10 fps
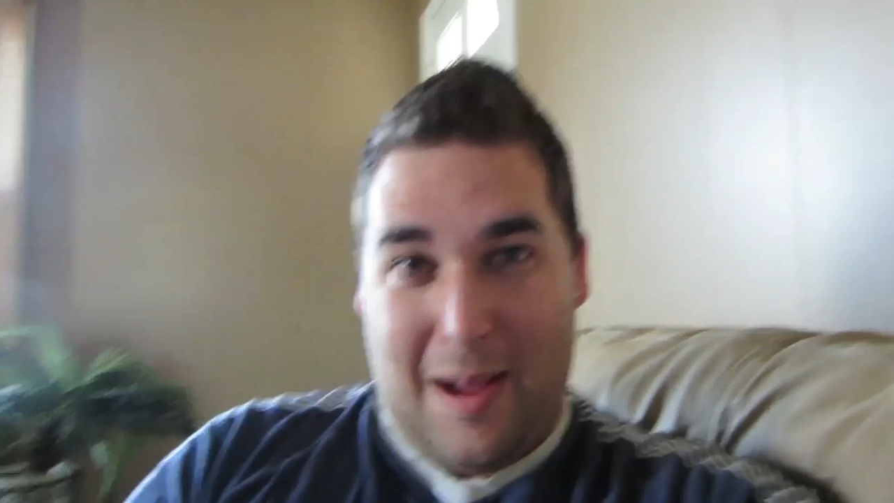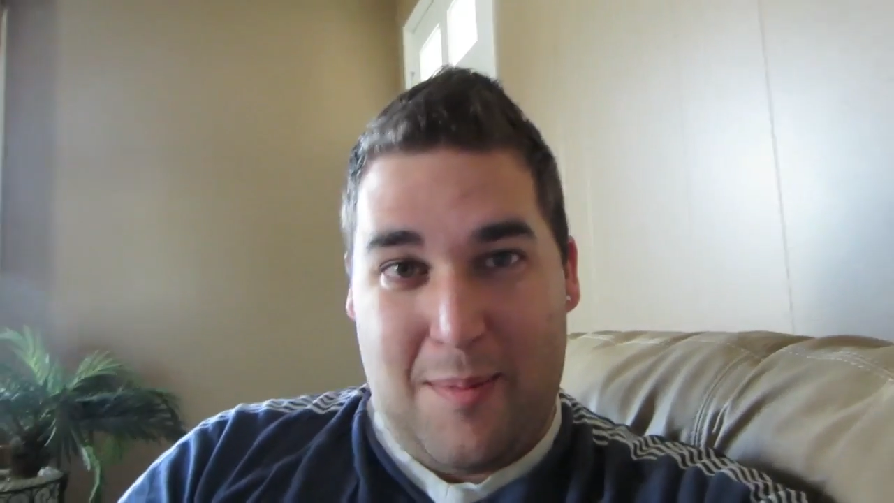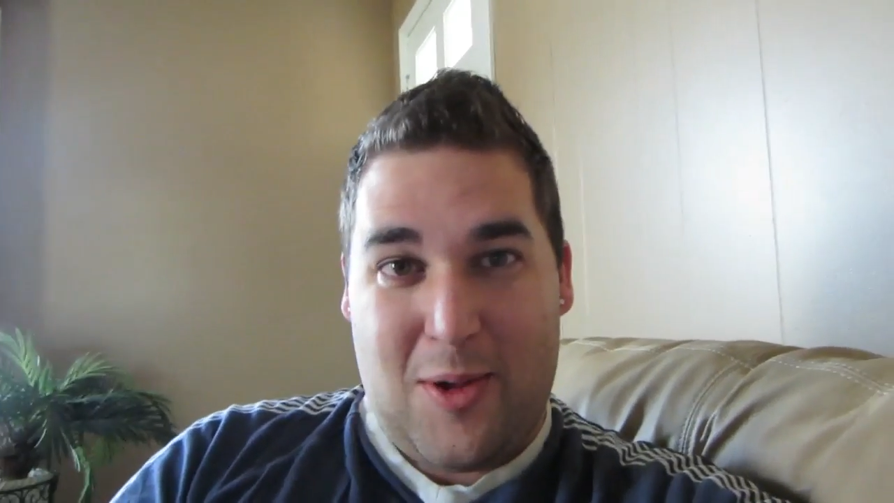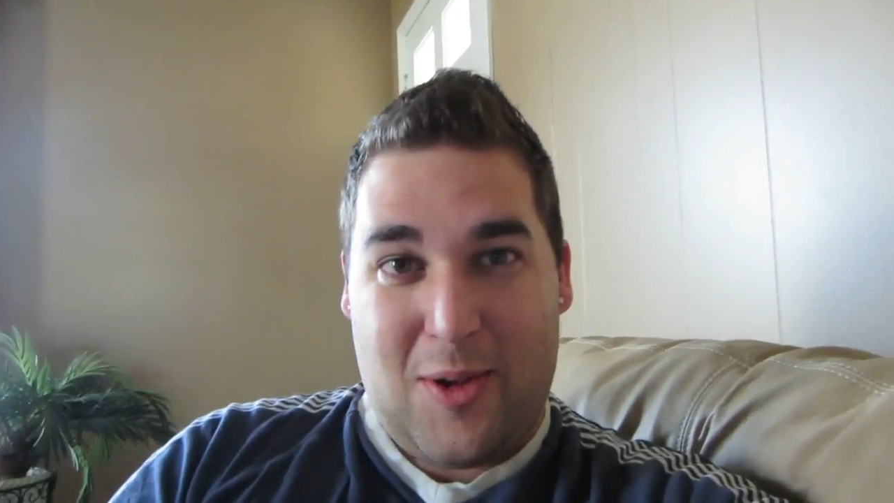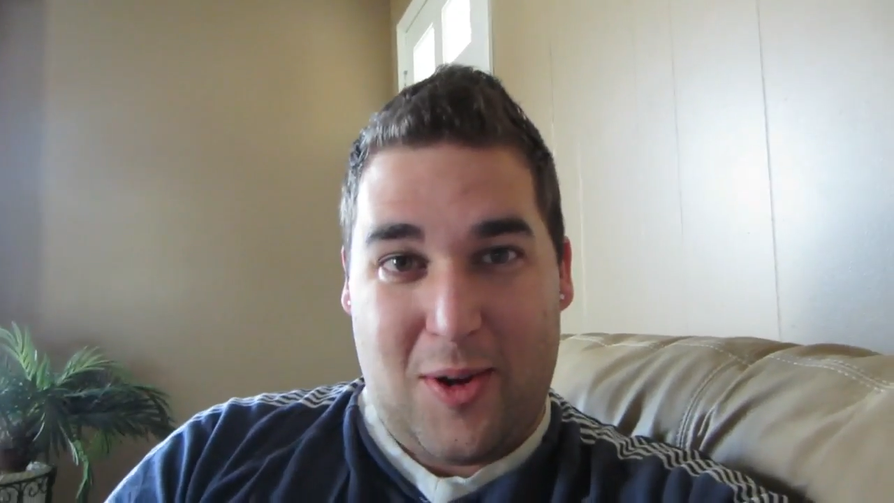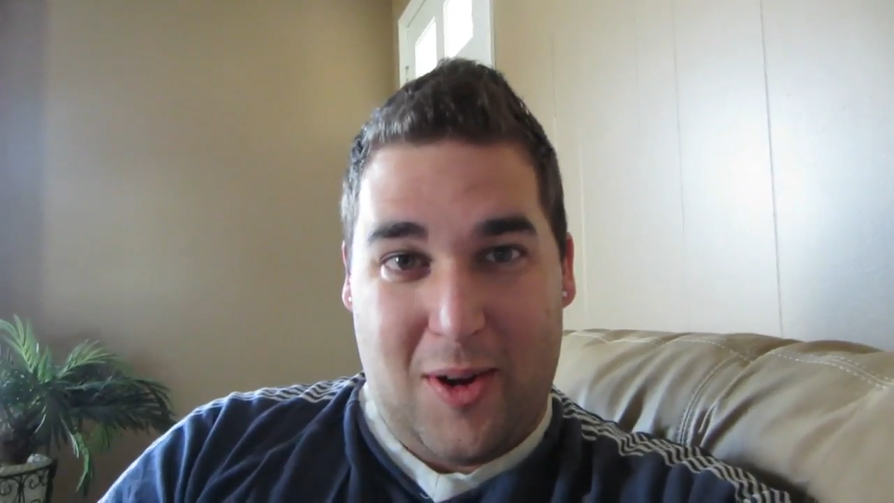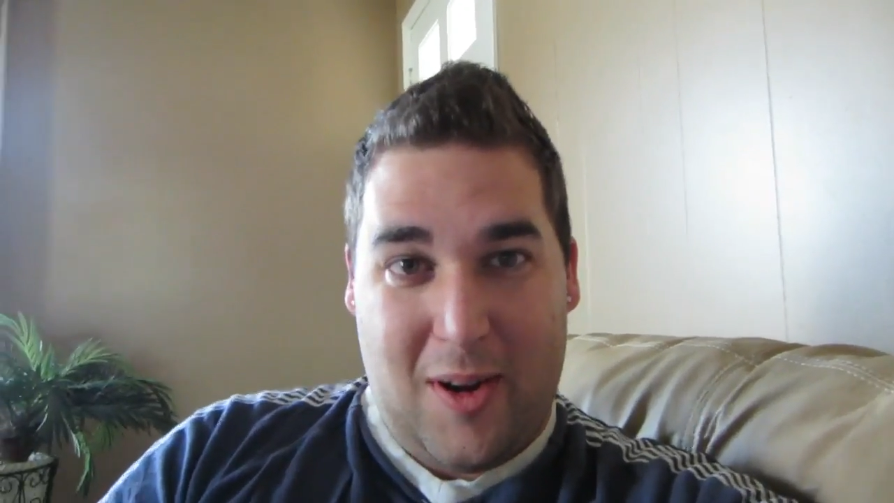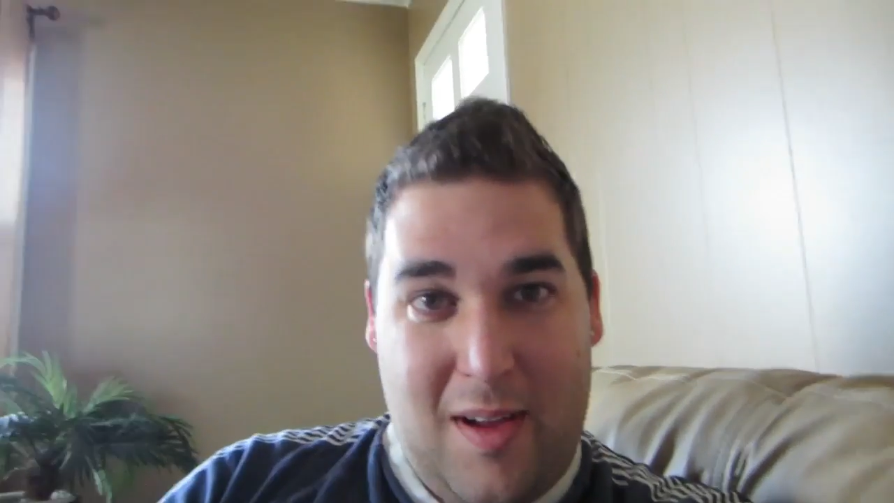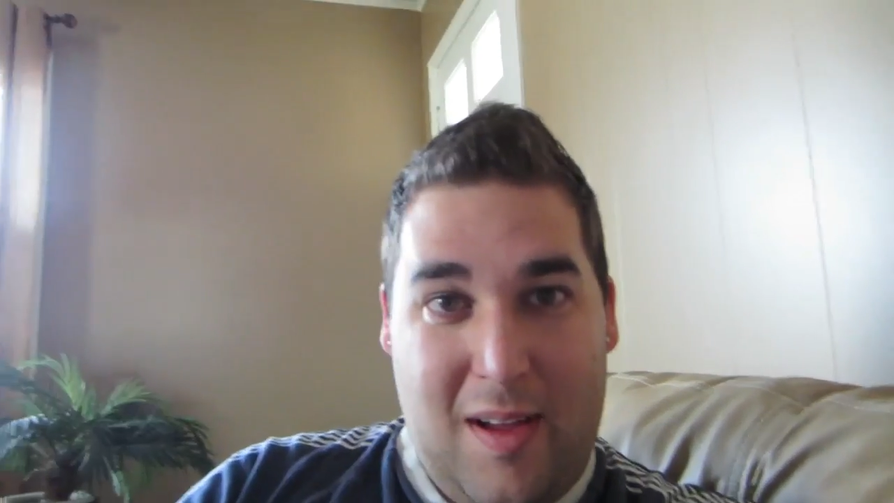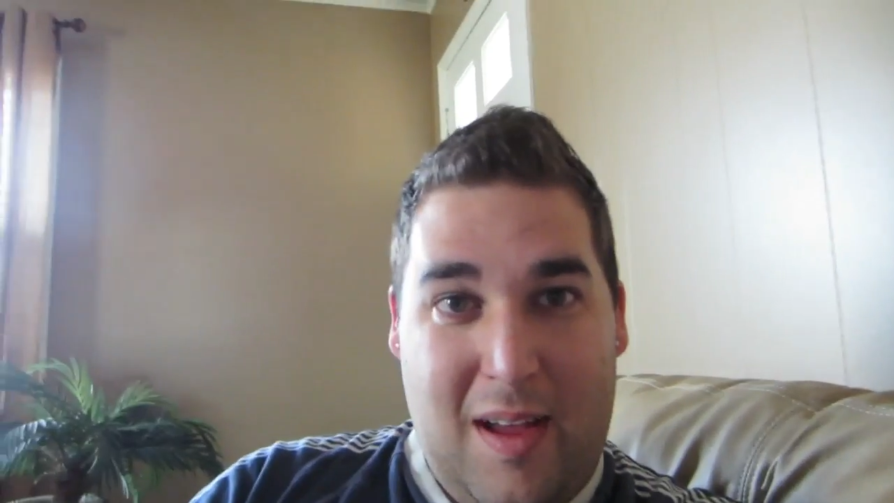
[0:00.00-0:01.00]
I'm
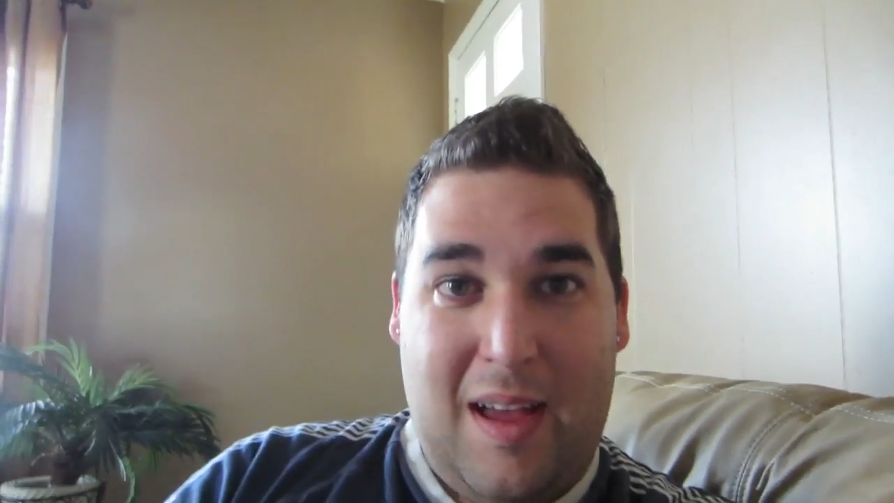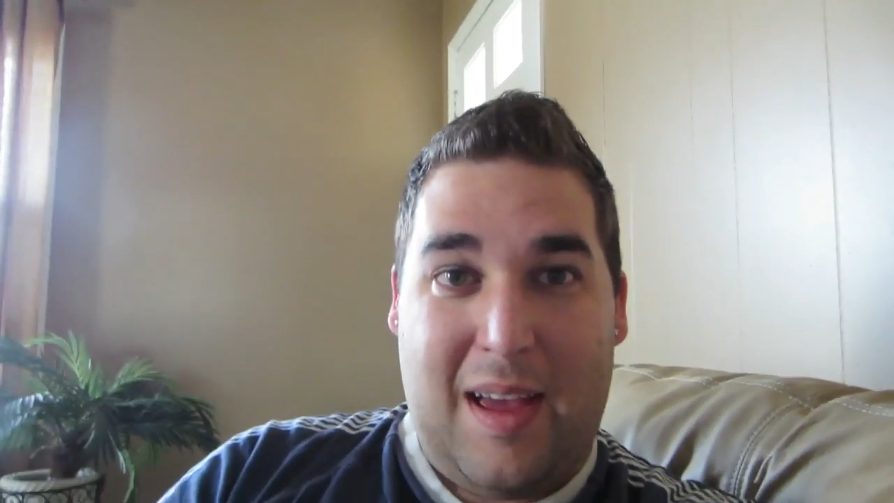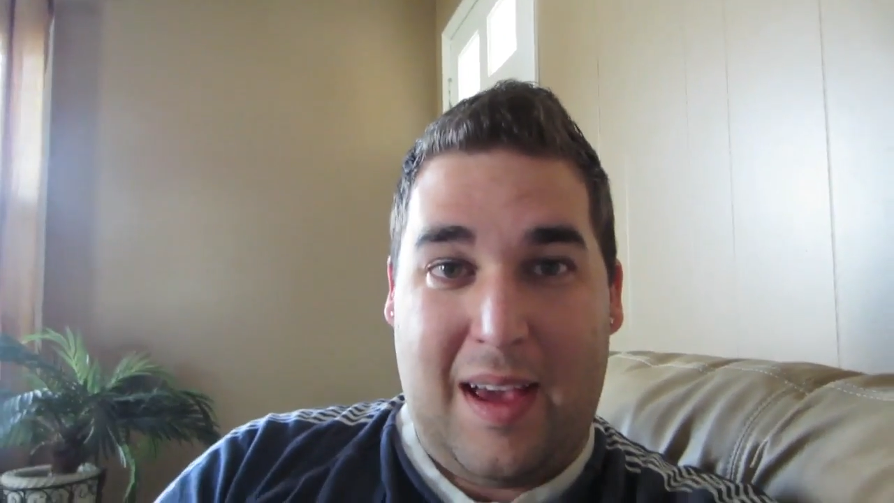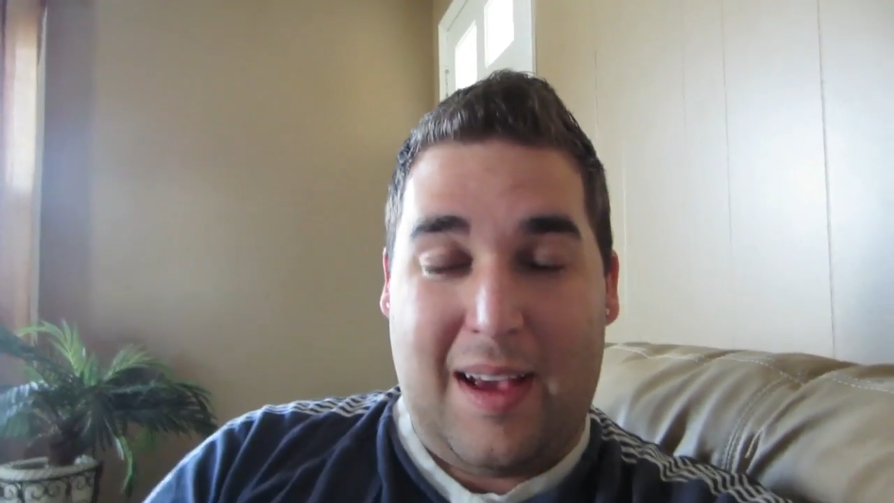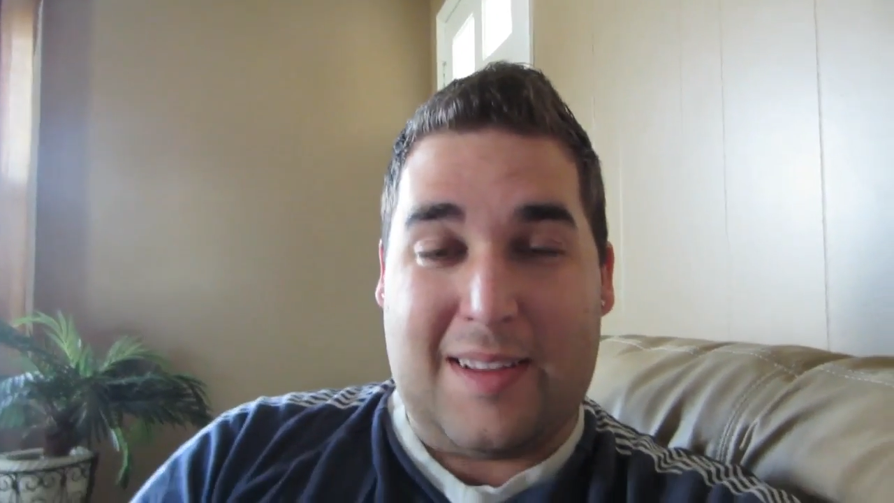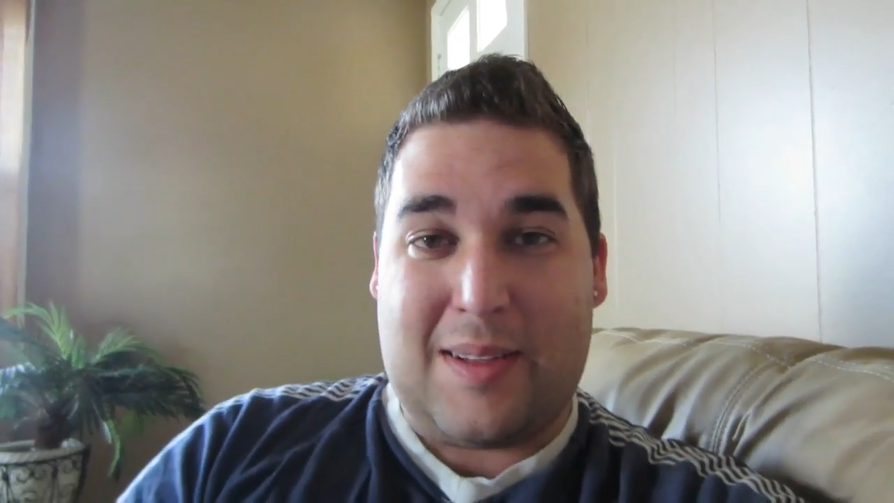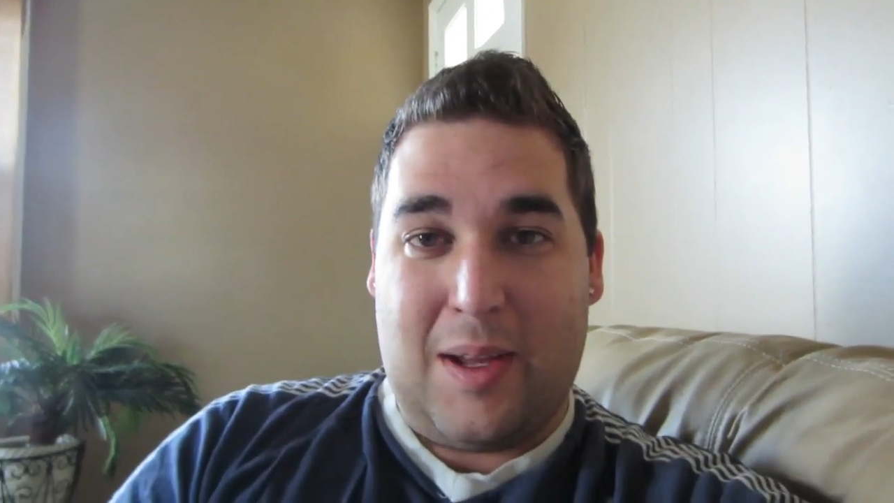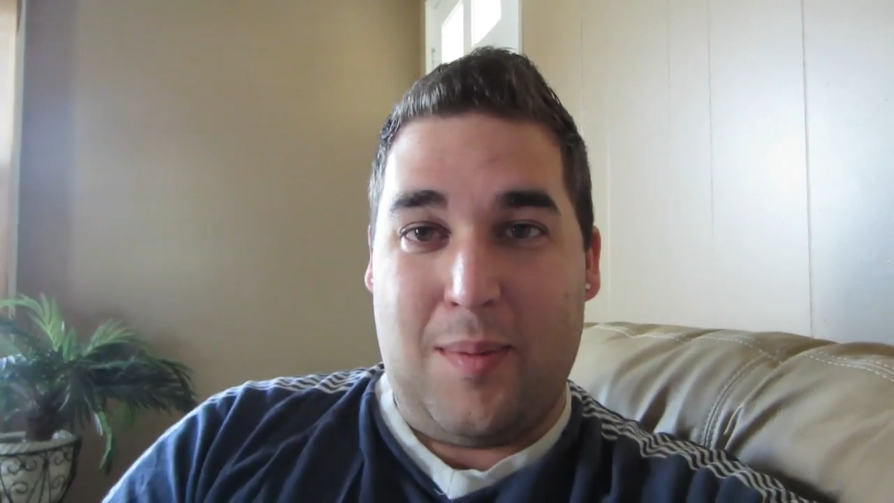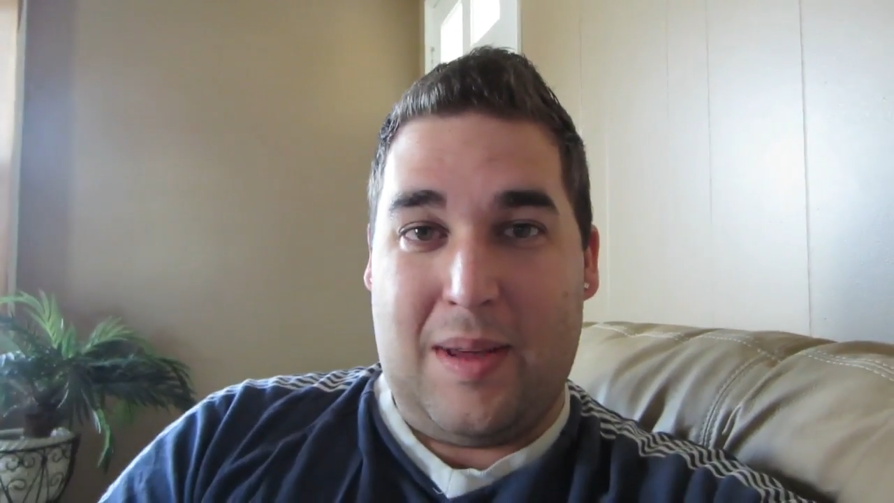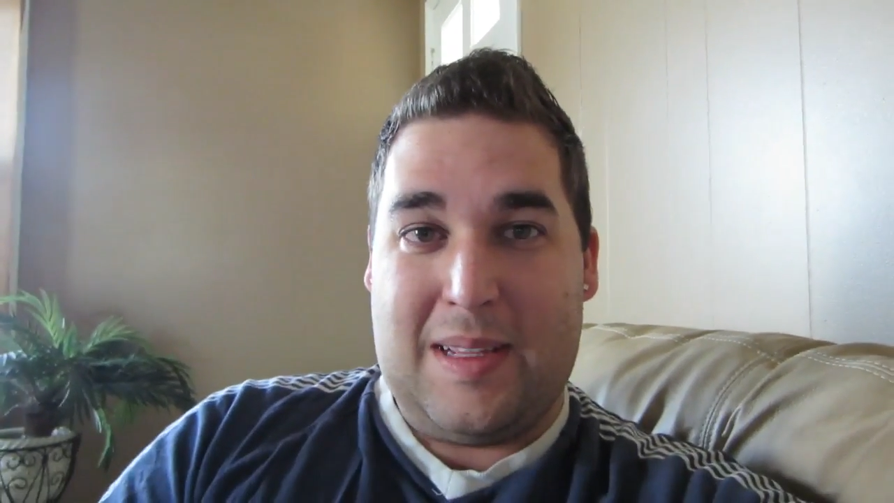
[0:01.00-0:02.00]
sure it's
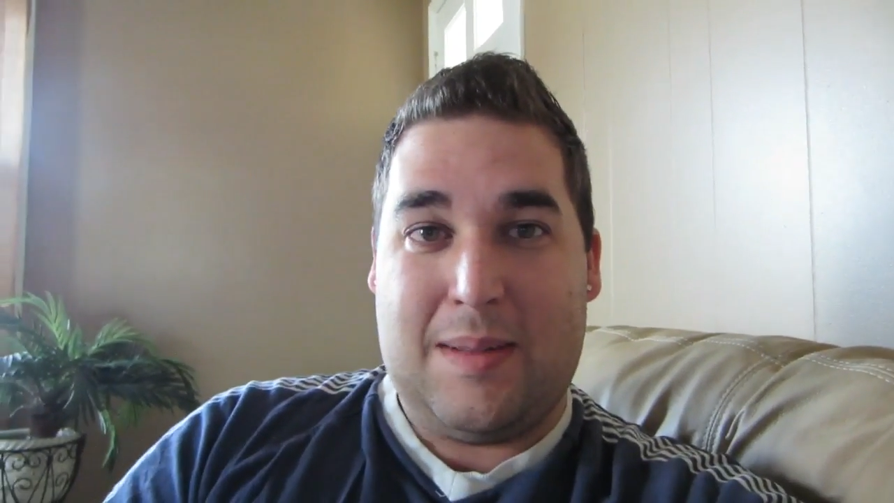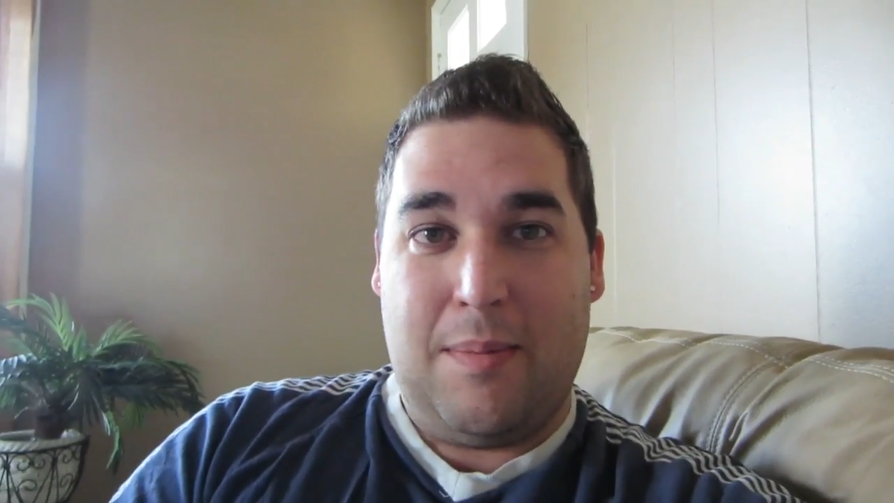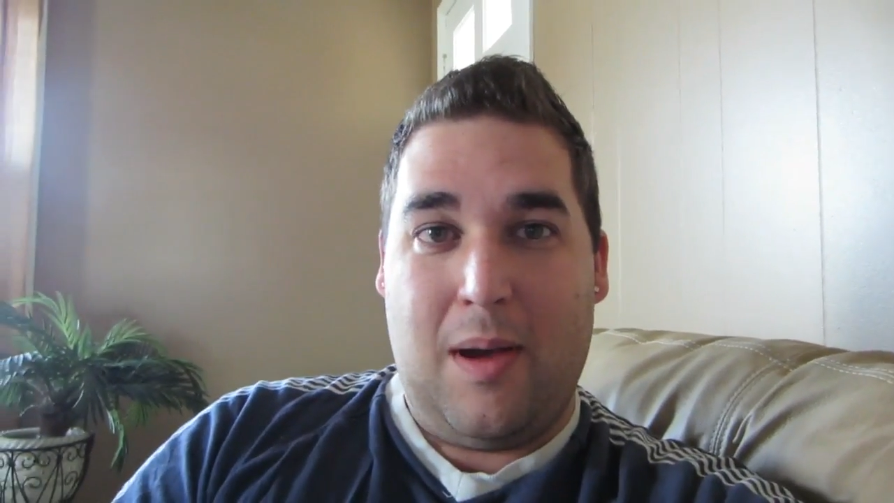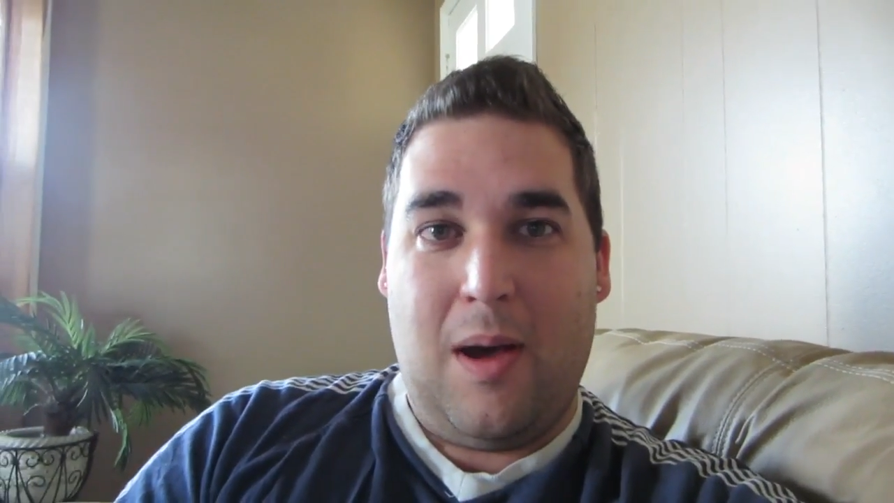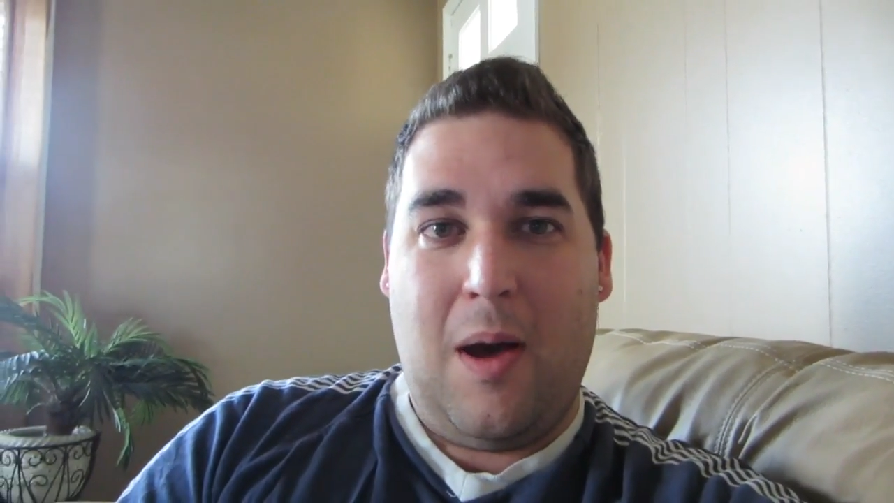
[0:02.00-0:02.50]
going to be some